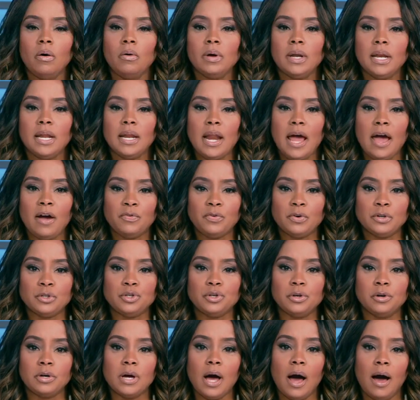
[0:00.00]
In an
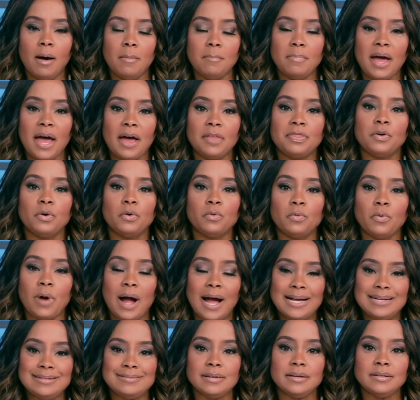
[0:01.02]
effort to combat the
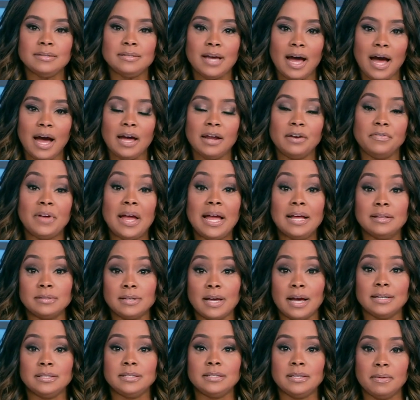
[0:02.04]
rising tide of
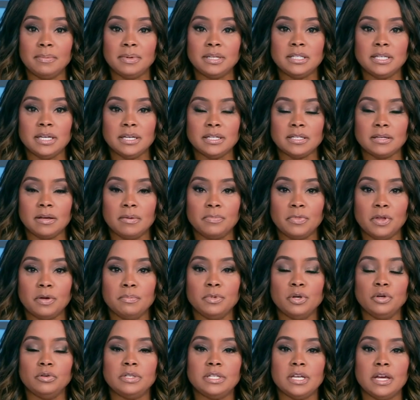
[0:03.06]
anti Semitism,
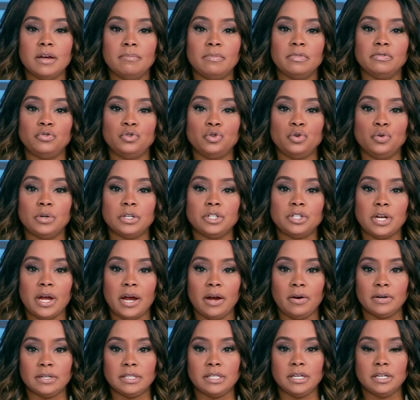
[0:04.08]
the Museum of Jewish
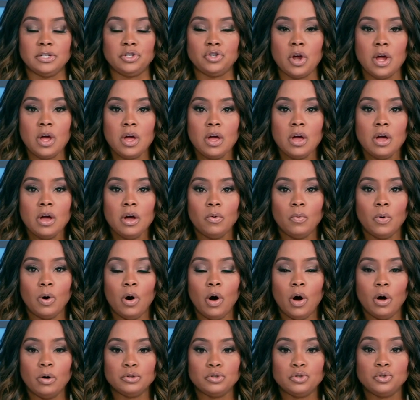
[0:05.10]
Heritage
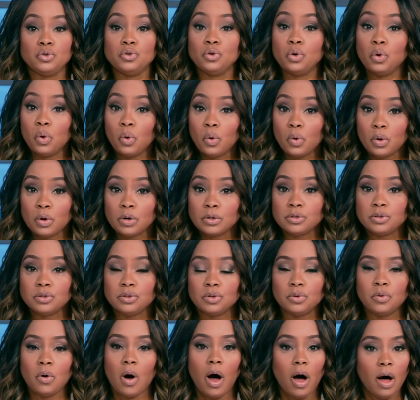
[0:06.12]
will host tours
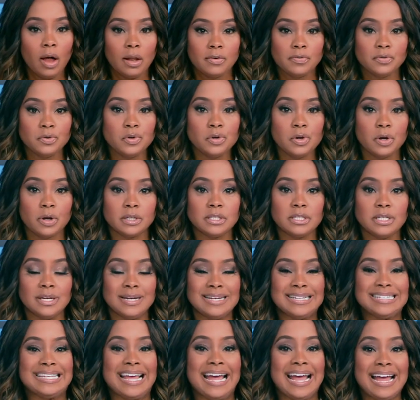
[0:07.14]
to all of New York
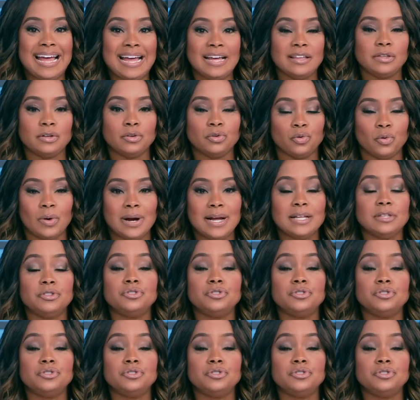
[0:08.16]
City's eighth grade